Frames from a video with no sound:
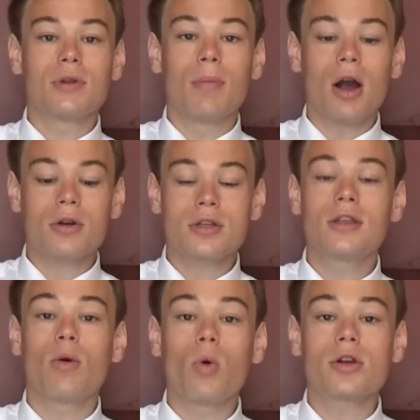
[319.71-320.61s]

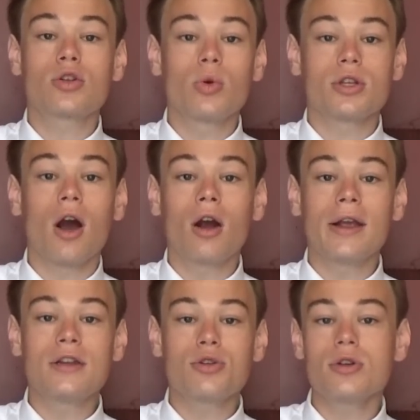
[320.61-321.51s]
democracy that works towards
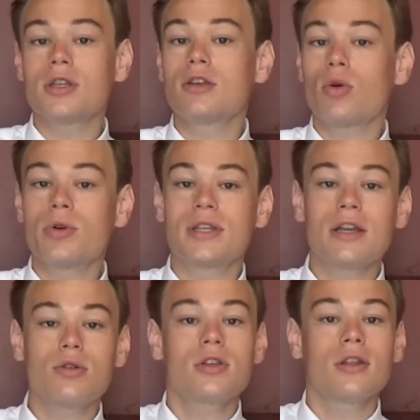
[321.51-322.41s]
our interests and towards
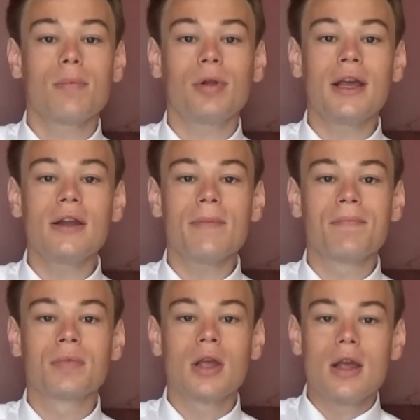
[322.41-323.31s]
the interests of the
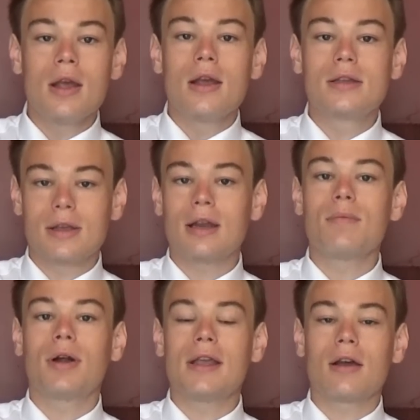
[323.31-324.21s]
planet is
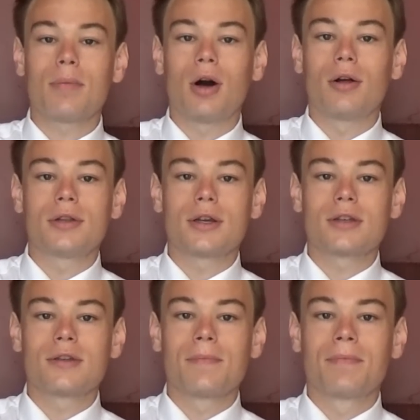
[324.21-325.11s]
getting money out of
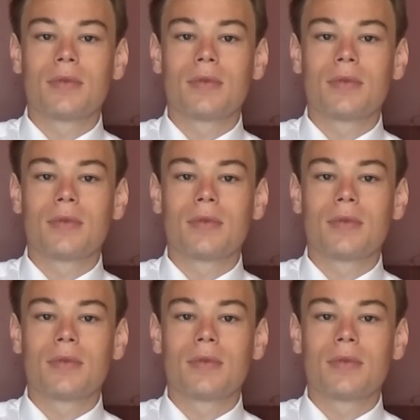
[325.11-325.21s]
politics.